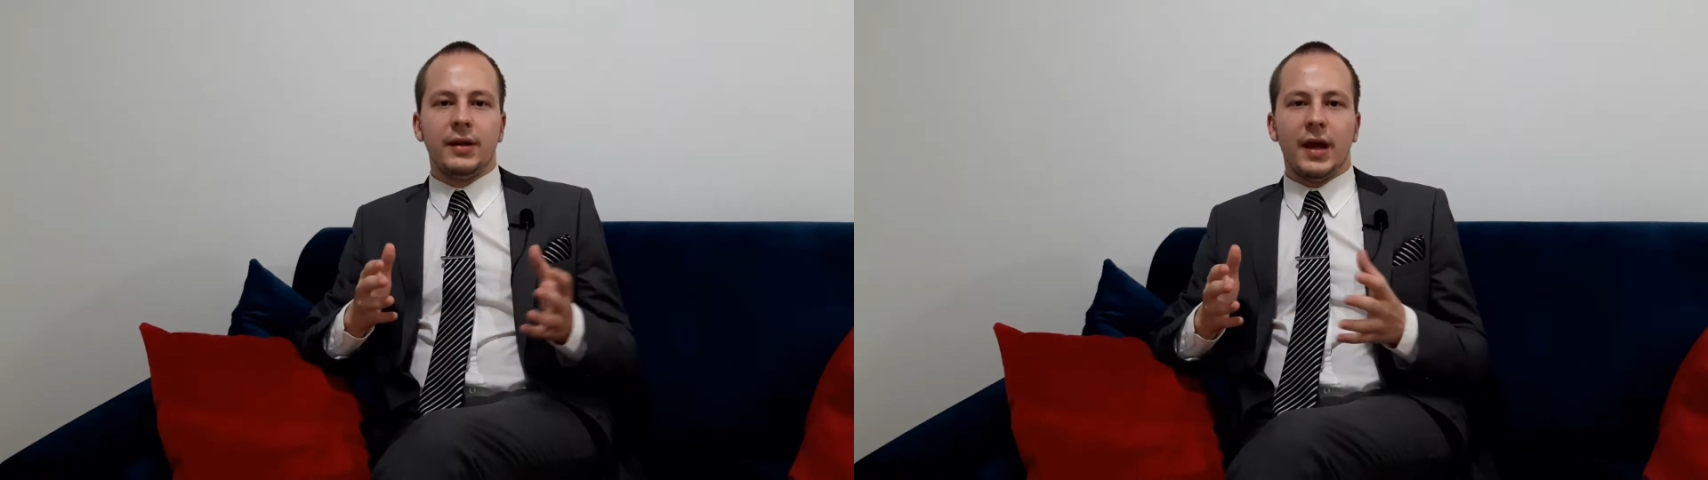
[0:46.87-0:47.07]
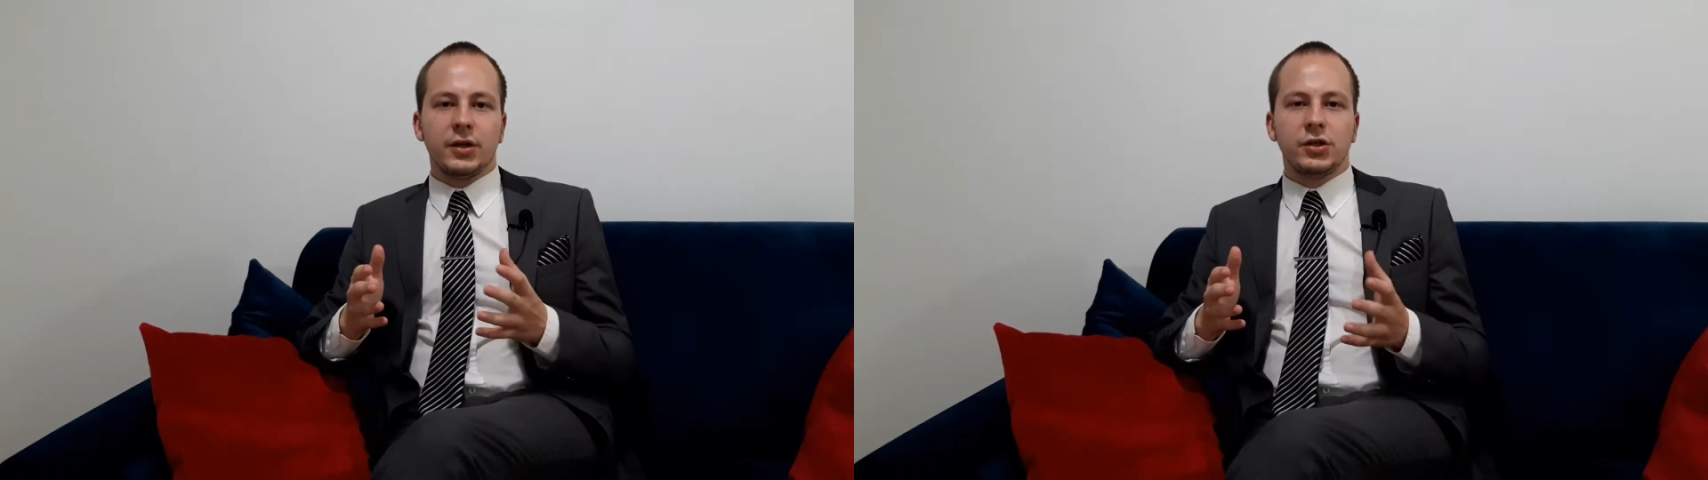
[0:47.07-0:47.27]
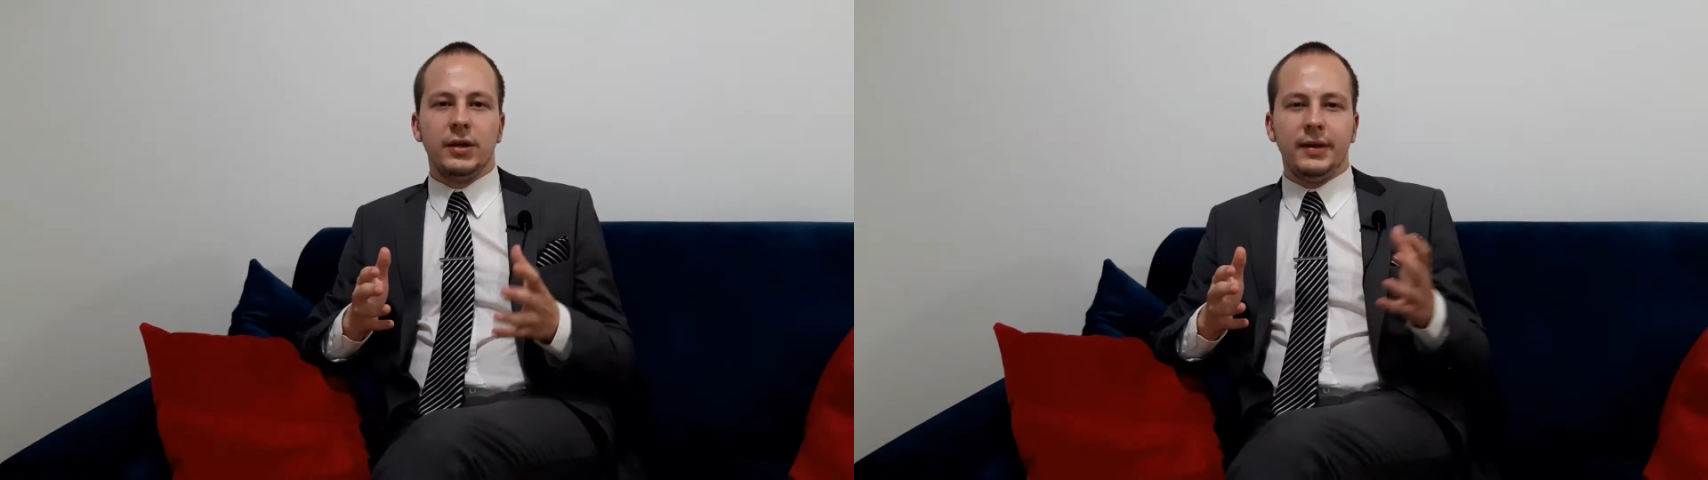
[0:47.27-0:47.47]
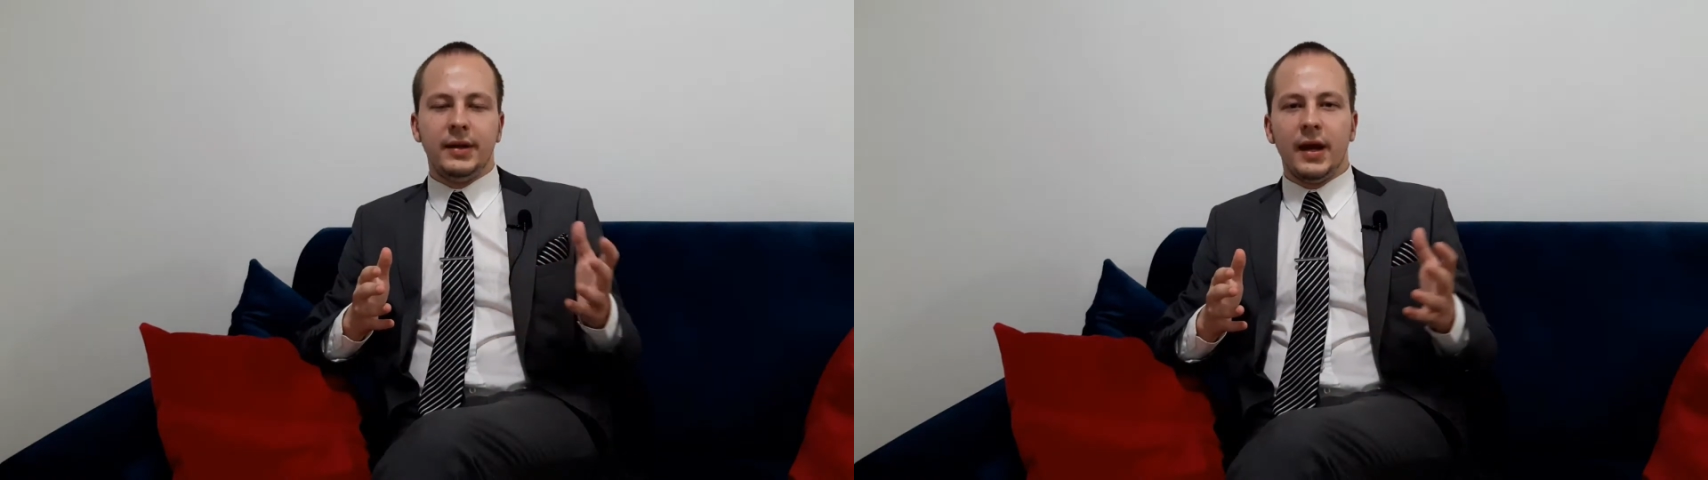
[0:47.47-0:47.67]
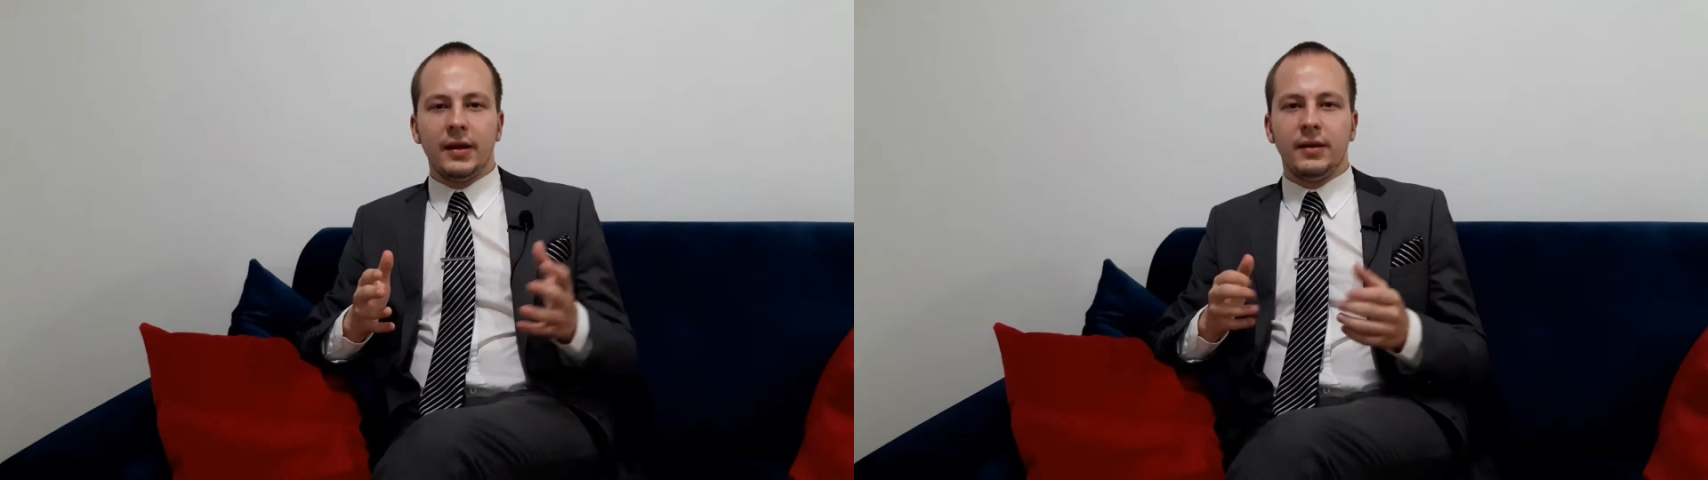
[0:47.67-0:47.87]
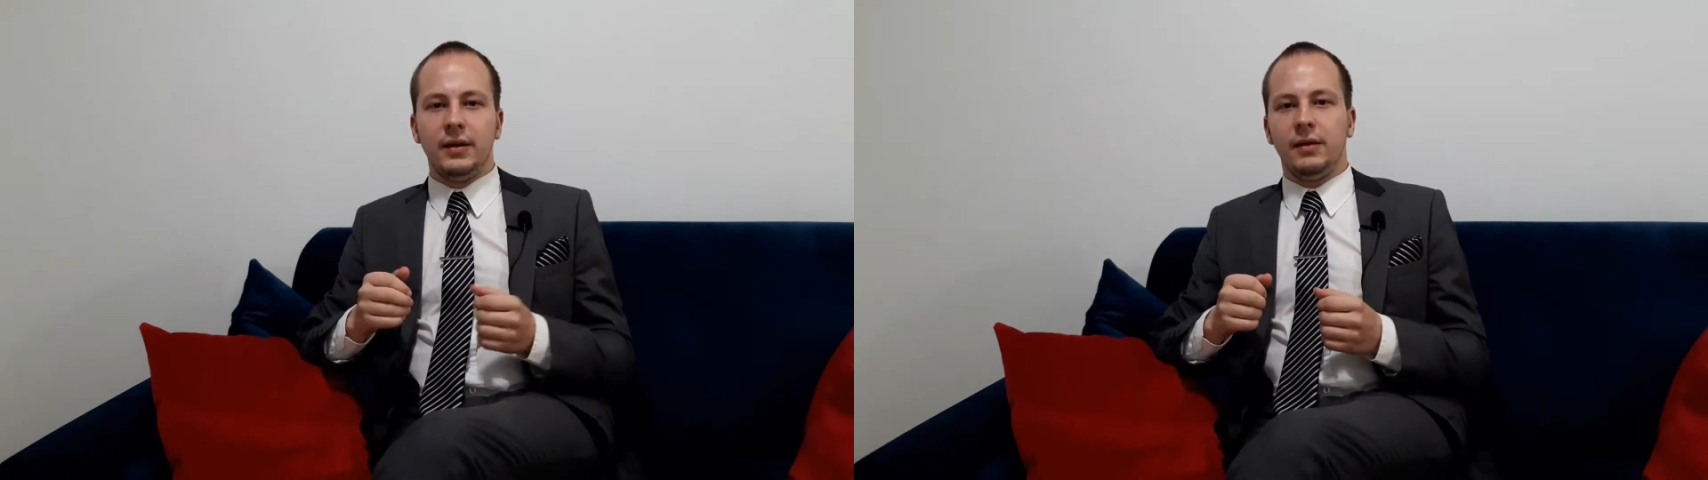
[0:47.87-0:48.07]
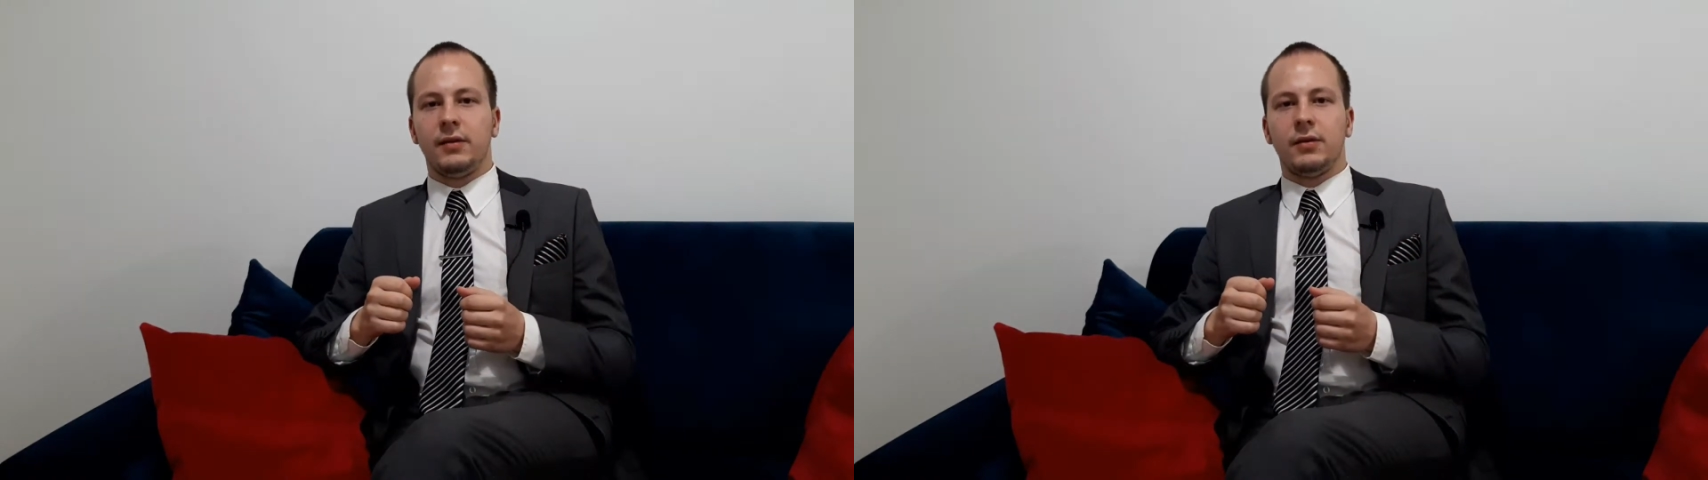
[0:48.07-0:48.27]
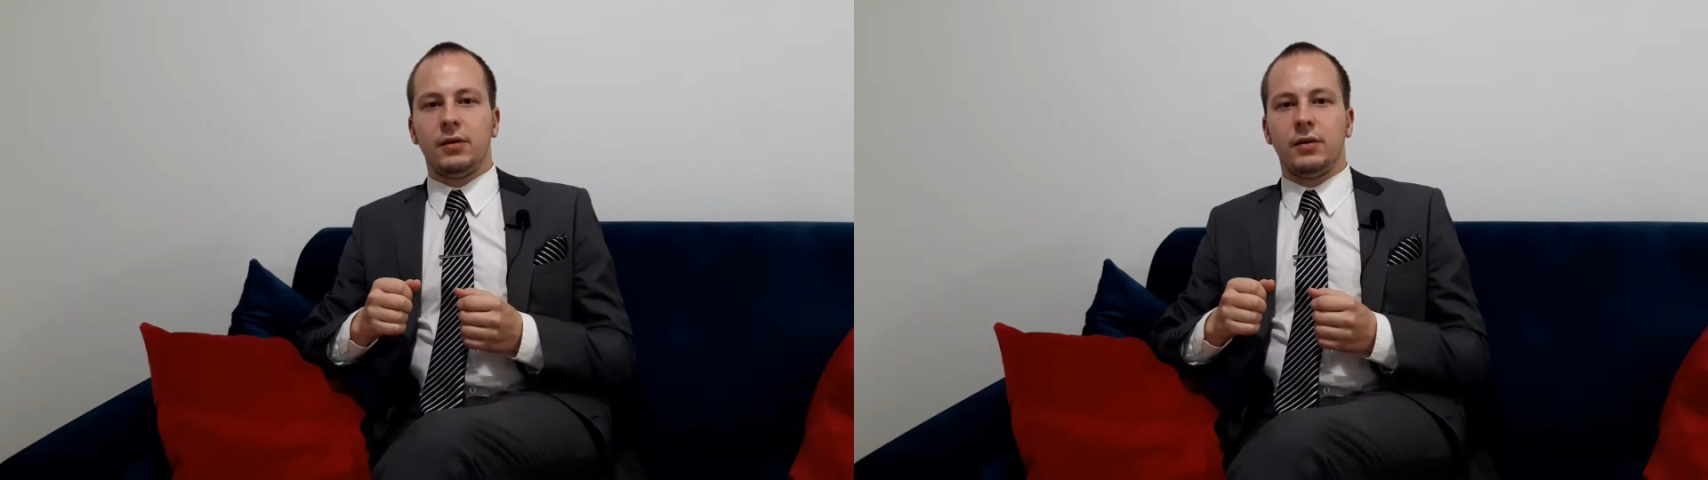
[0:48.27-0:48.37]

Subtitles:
actually get these